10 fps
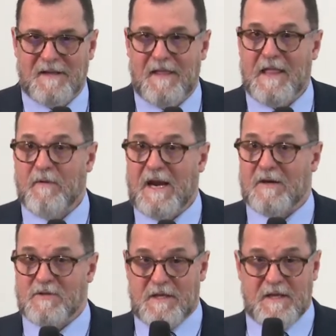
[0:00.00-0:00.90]
And they would
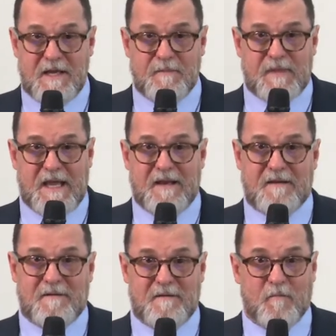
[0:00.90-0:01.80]
actually keep that
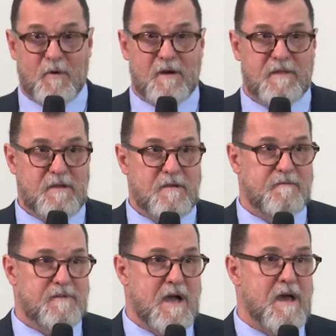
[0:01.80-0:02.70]
work that
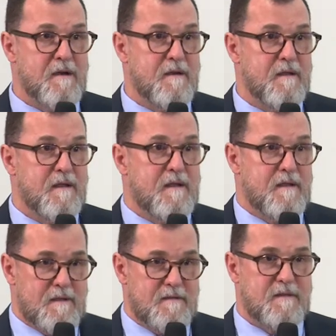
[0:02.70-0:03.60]
you've done
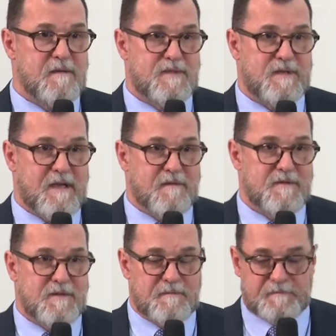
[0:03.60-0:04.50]
to themselves